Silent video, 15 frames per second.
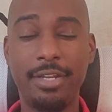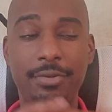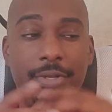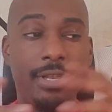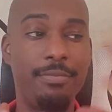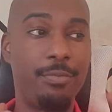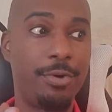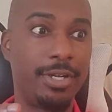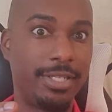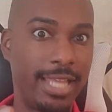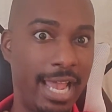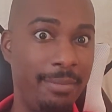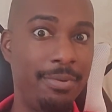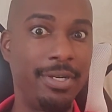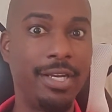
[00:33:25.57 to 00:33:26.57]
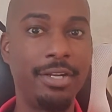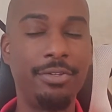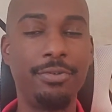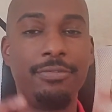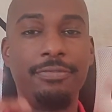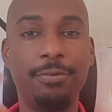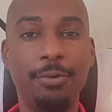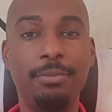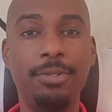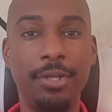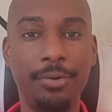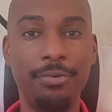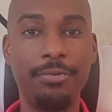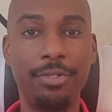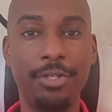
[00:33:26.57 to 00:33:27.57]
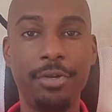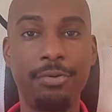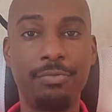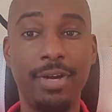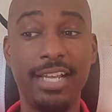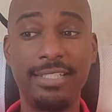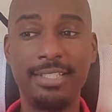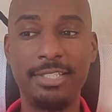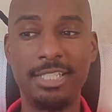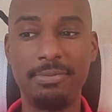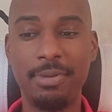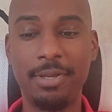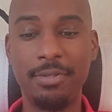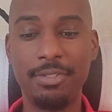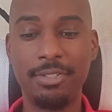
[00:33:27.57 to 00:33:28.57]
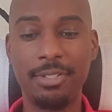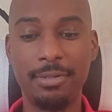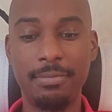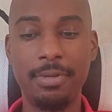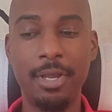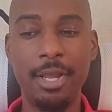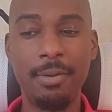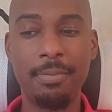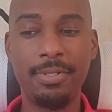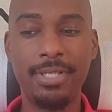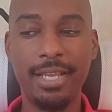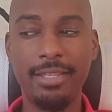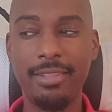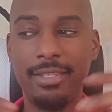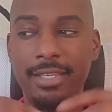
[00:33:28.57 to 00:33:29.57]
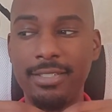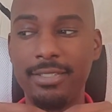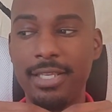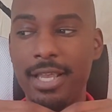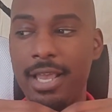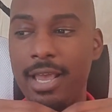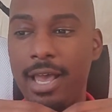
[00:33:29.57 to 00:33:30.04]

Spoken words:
I do get more elaborate, and I do full-blown rites and spells to protect things.